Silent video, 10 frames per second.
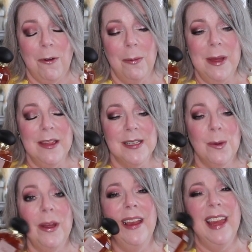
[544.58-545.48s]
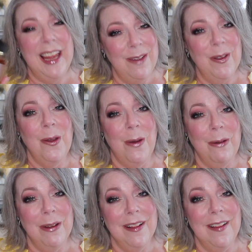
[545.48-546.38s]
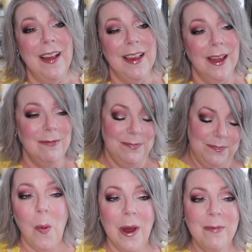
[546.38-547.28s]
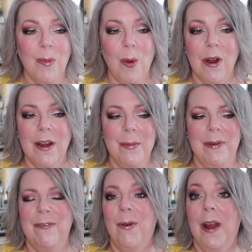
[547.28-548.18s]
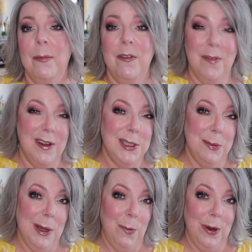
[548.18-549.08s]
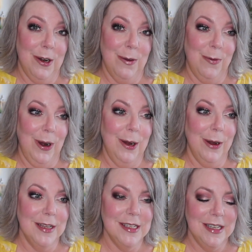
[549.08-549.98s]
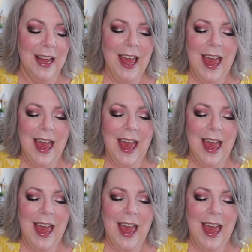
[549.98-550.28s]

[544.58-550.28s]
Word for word: for me this week, even though I really like it one more before I move on to my weird fragrance.